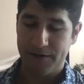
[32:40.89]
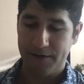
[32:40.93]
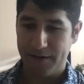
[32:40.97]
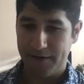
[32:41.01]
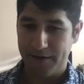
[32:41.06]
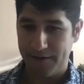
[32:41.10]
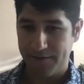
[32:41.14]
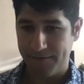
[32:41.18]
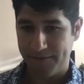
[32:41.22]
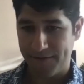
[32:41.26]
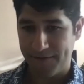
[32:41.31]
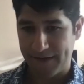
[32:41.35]

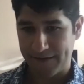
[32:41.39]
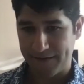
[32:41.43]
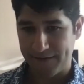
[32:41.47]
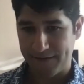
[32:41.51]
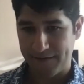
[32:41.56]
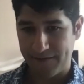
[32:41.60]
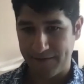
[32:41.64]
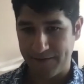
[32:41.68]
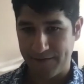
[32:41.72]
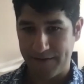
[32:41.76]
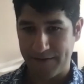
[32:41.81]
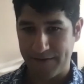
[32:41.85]
It affects,
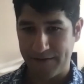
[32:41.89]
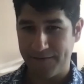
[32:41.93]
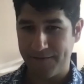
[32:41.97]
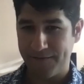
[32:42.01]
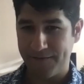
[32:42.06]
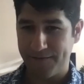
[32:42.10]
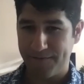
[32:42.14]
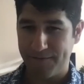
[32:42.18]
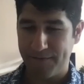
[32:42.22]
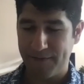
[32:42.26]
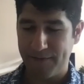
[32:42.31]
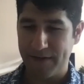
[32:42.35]
it, it
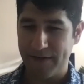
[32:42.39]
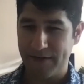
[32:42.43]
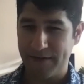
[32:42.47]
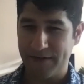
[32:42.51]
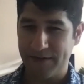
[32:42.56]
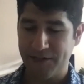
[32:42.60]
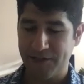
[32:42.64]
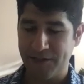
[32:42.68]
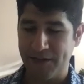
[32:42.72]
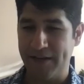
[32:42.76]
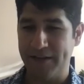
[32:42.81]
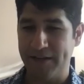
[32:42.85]

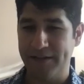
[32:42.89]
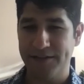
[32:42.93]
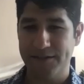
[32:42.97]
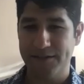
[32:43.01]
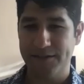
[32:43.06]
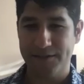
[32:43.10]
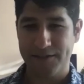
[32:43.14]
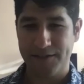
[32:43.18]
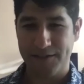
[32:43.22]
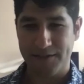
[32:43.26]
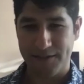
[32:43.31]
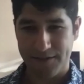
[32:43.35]

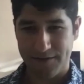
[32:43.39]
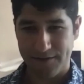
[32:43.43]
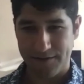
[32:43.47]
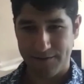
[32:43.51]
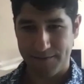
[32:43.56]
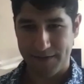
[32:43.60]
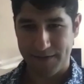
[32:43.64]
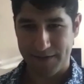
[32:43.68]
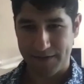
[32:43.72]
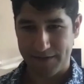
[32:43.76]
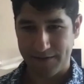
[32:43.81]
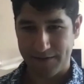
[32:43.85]
challenges them
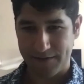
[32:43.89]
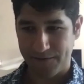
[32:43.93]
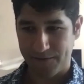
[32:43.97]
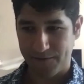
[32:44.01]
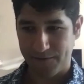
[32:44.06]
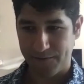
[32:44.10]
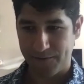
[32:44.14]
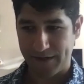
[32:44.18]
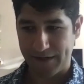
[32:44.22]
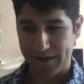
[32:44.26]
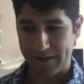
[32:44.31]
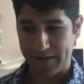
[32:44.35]
in different
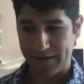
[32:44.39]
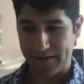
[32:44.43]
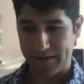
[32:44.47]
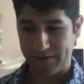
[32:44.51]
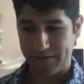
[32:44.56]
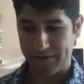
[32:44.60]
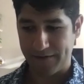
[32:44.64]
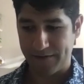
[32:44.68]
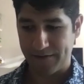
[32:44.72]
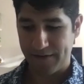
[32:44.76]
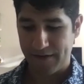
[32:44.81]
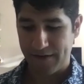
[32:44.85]

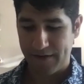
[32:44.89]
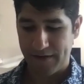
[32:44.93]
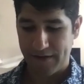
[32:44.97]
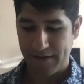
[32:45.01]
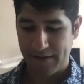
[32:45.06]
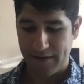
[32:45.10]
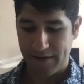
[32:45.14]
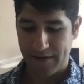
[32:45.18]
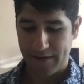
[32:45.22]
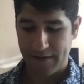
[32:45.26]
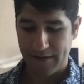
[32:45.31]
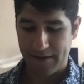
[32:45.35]
ways,
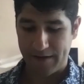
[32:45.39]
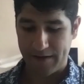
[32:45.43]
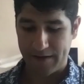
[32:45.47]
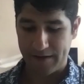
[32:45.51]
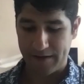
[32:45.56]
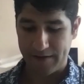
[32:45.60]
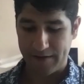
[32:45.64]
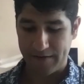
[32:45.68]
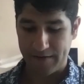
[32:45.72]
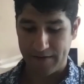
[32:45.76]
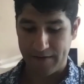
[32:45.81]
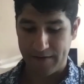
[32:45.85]

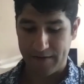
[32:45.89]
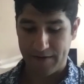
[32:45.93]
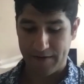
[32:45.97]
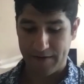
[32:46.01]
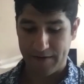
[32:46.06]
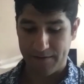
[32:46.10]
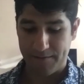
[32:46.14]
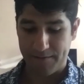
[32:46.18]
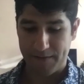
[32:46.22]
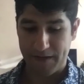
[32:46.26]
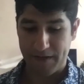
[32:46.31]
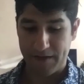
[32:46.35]
and
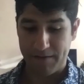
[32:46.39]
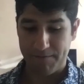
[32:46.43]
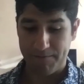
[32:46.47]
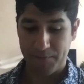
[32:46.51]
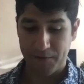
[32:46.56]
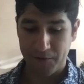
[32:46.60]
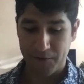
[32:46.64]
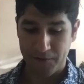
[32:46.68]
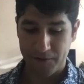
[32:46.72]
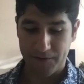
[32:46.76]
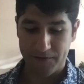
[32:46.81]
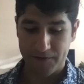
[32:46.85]
um, it
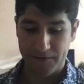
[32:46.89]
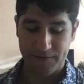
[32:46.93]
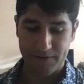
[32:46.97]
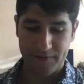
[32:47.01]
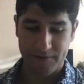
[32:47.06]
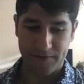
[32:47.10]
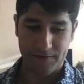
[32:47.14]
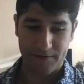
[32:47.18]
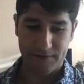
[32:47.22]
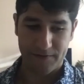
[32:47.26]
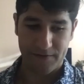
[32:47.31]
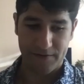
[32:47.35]

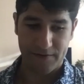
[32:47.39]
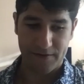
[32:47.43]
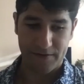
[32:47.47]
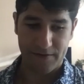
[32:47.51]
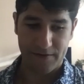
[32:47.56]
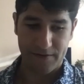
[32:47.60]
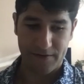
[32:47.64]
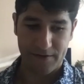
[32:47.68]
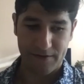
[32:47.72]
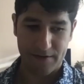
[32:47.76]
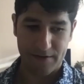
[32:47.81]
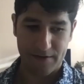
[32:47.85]
puts
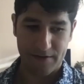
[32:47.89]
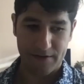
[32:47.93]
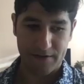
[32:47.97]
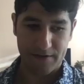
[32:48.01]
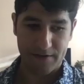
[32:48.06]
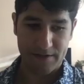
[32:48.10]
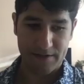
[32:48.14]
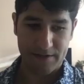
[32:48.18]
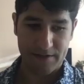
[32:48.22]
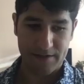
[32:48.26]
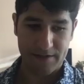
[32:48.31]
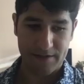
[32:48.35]
uh,
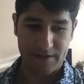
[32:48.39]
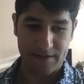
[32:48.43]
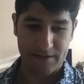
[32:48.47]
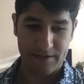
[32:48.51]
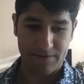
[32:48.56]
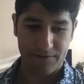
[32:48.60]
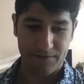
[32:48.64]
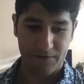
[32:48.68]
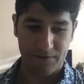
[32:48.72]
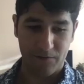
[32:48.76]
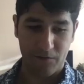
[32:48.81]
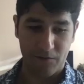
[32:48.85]

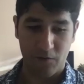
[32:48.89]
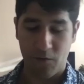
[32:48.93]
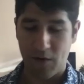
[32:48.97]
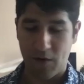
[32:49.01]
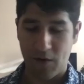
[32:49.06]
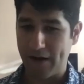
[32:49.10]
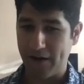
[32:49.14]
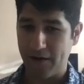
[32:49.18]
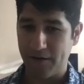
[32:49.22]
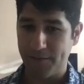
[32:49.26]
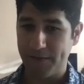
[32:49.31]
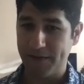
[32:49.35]
different
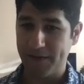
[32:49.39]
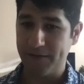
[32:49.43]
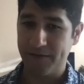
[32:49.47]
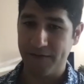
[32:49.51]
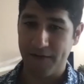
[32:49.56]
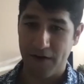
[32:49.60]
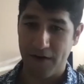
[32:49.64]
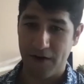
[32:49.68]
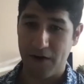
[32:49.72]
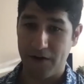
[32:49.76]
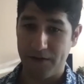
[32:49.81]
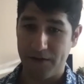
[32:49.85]
requirements
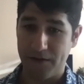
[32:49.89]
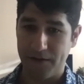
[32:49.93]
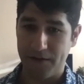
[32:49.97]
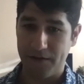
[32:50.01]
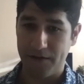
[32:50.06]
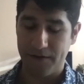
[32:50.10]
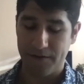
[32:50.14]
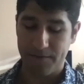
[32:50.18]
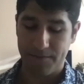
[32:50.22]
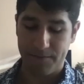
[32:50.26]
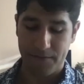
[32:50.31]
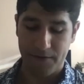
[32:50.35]
on
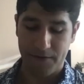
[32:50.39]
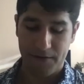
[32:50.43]
them.